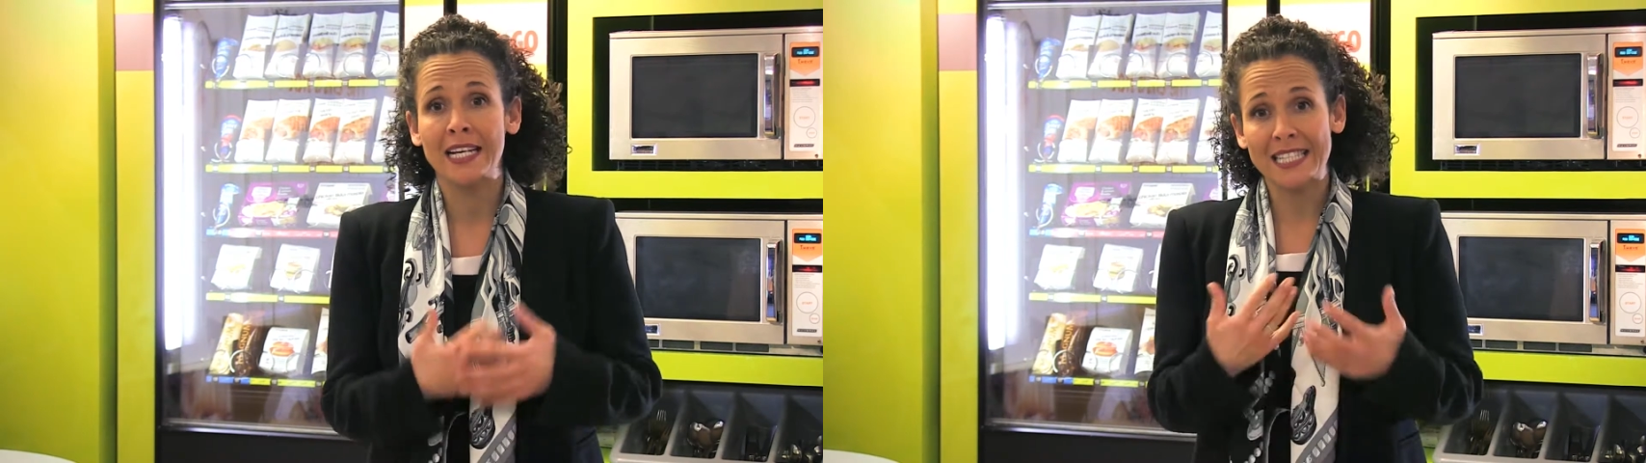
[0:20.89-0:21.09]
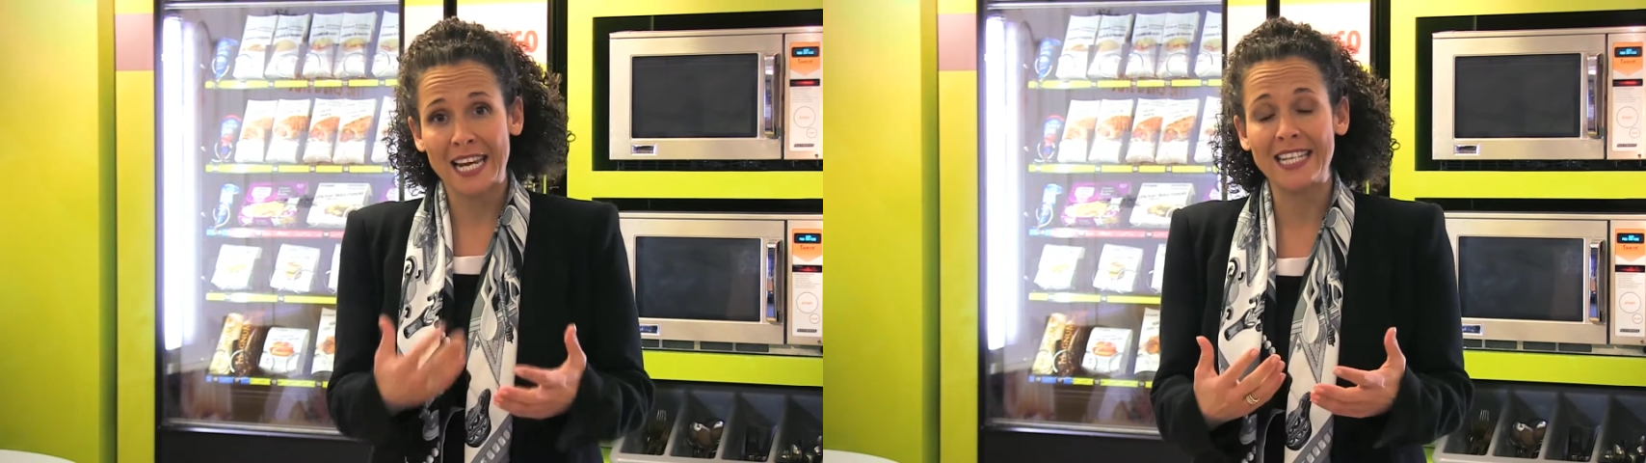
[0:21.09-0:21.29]

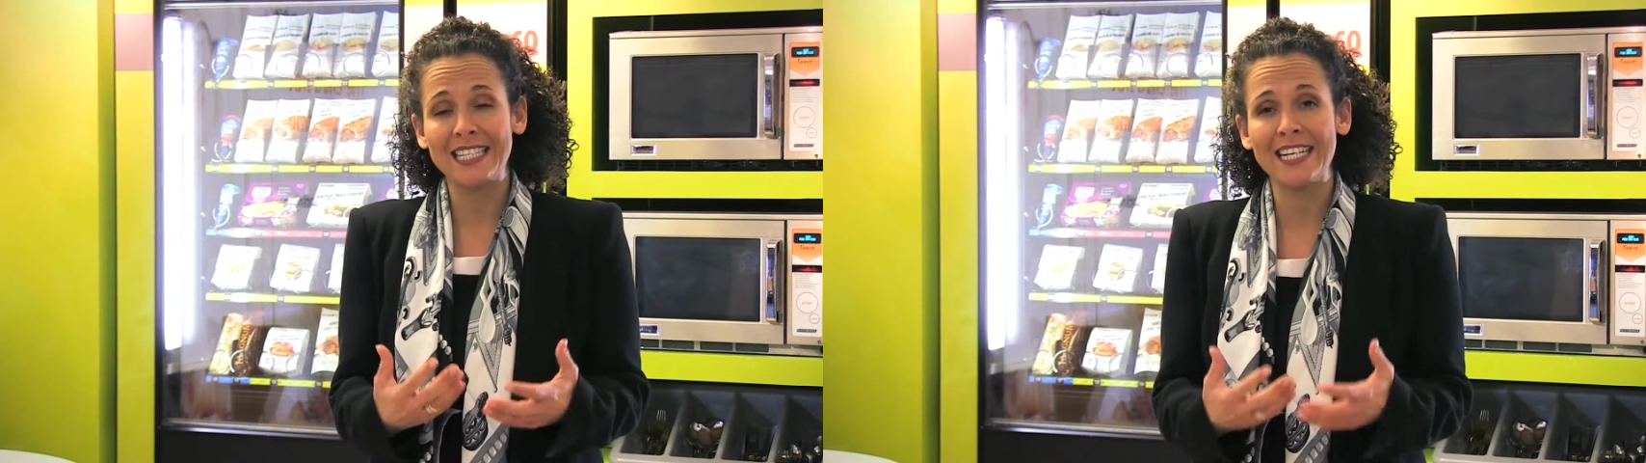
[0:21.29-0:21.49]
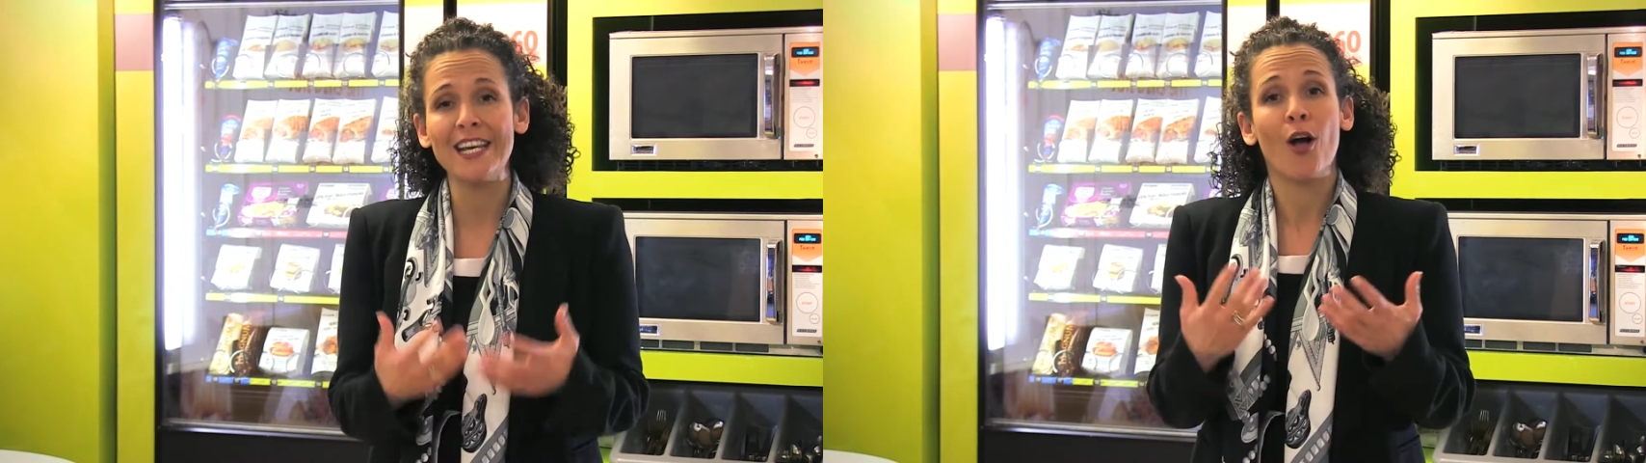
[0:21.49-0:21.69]

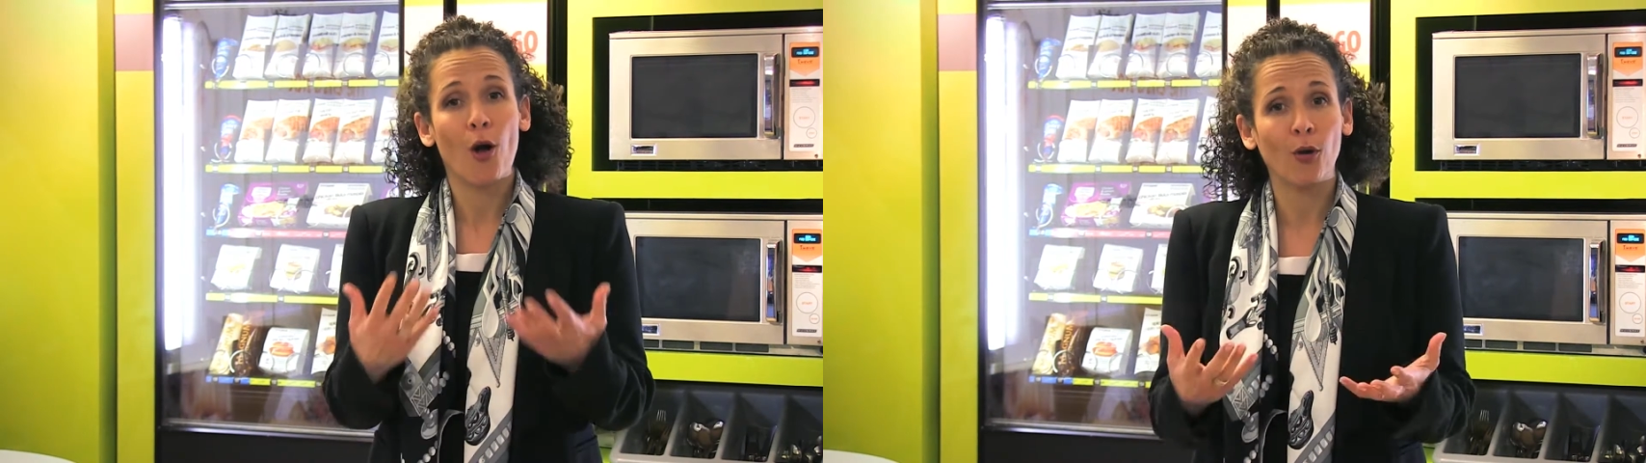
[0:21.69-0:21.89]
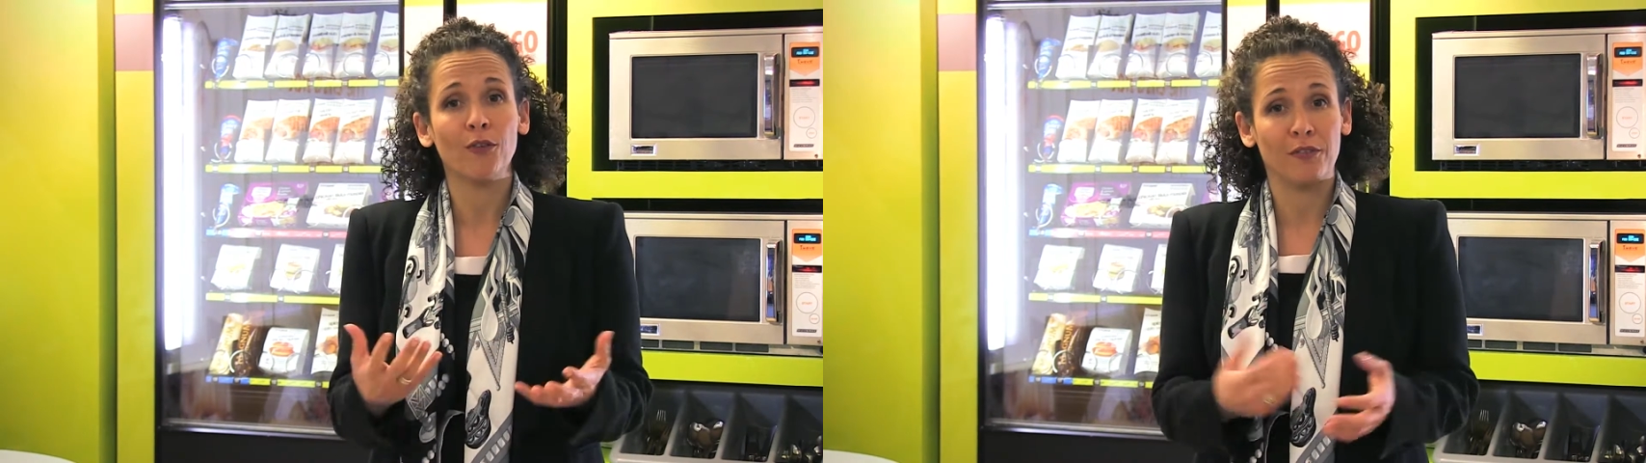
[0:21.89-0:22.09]
tasty,
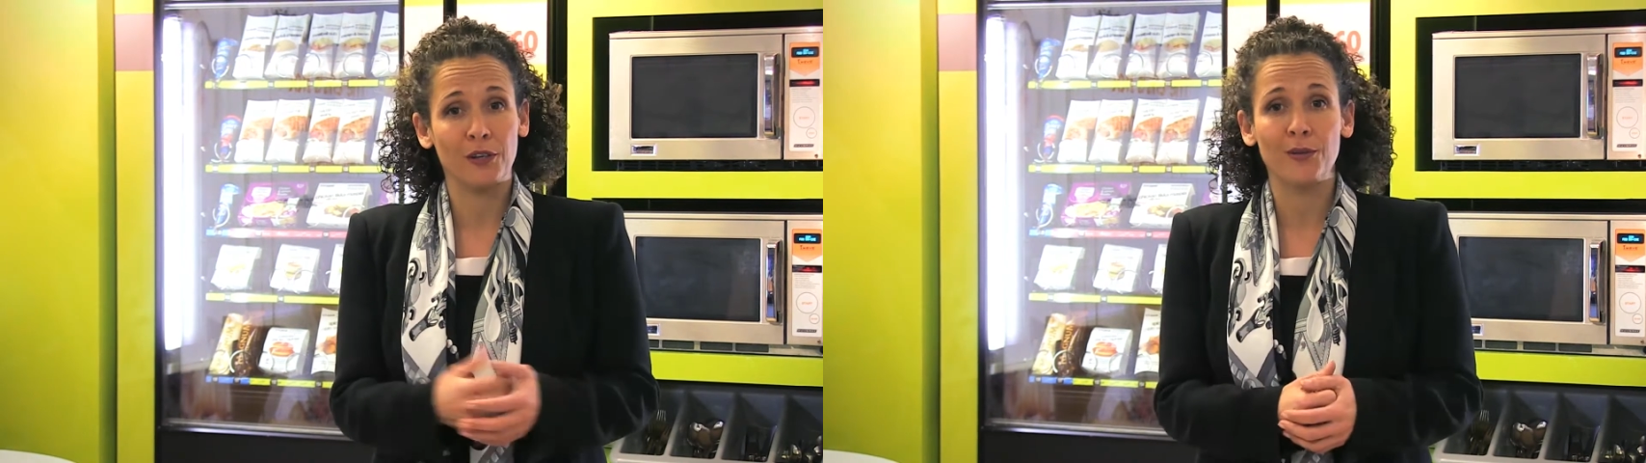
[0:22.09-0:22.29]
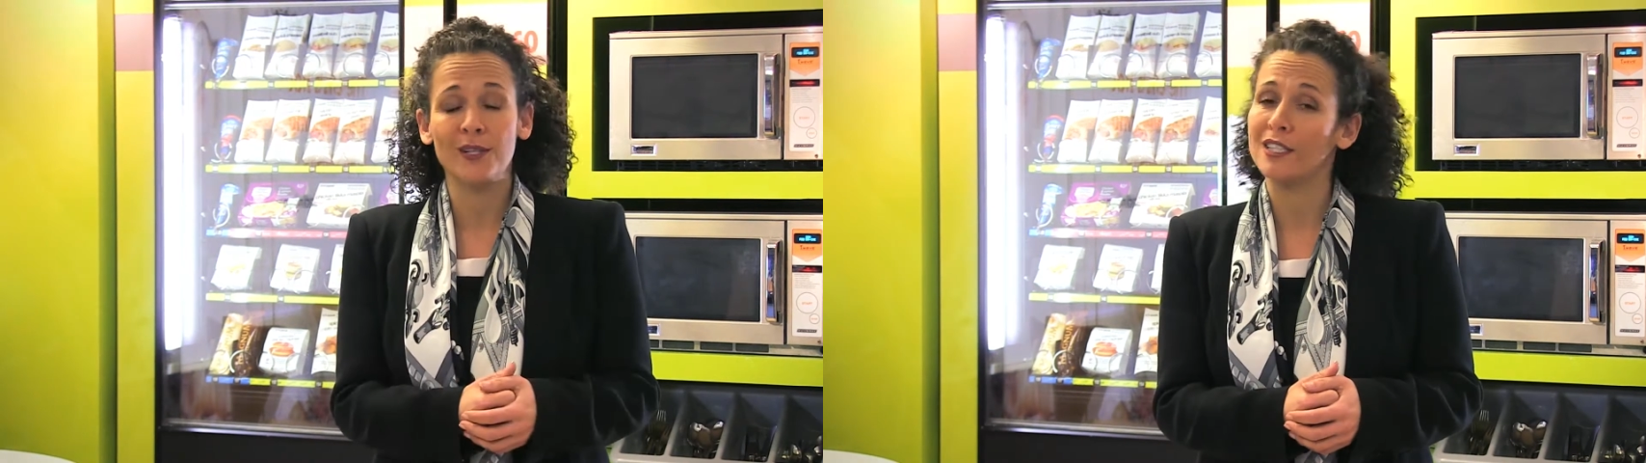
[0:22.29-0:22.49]
hot
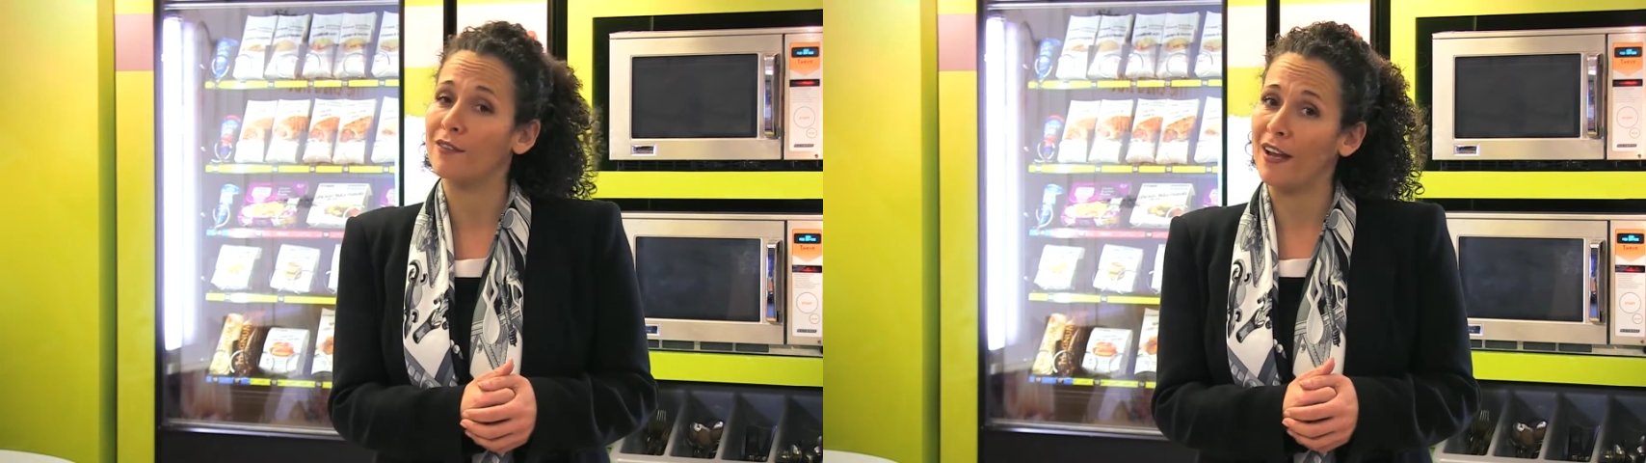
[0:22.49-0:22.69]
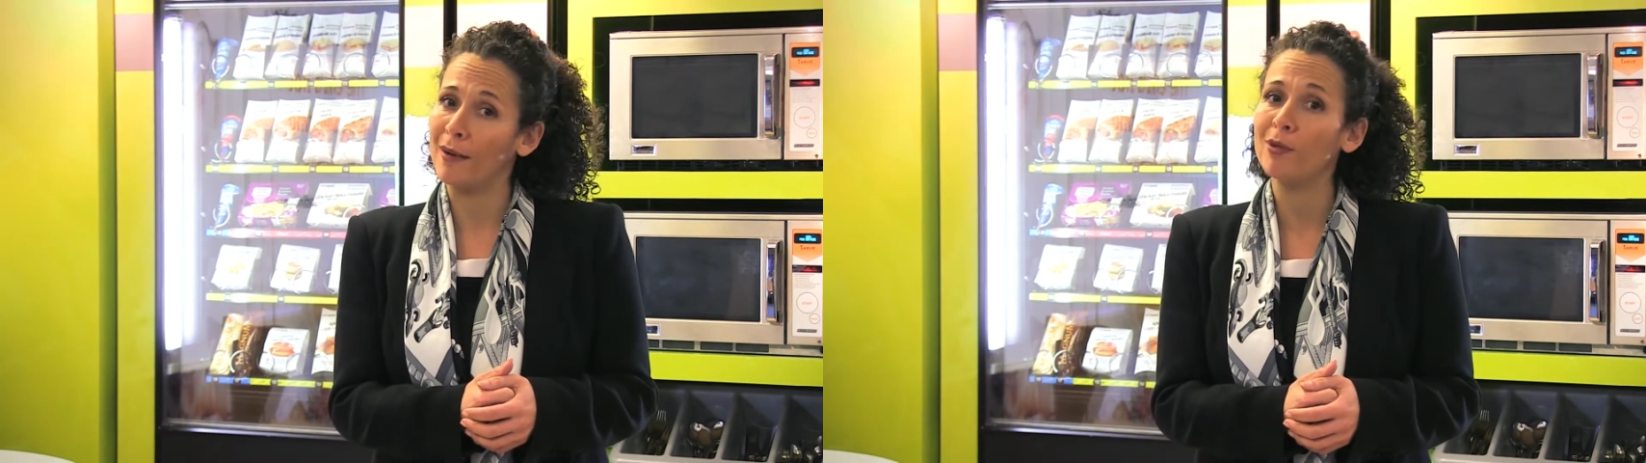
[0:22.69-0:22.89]
food that's
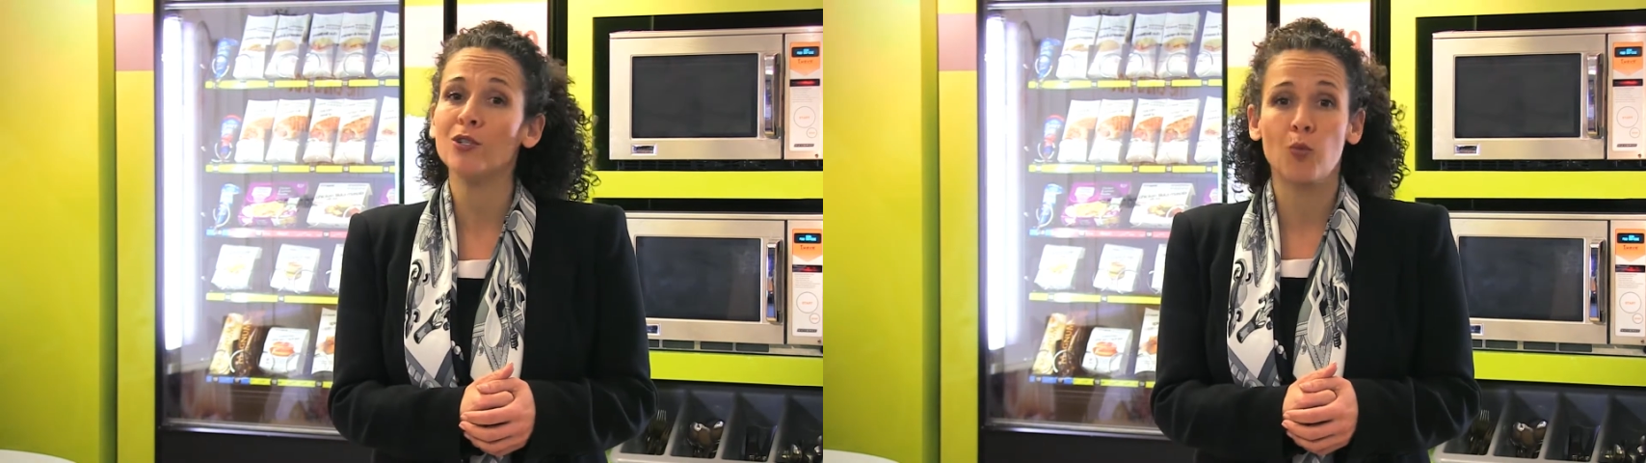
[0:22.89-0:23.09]
available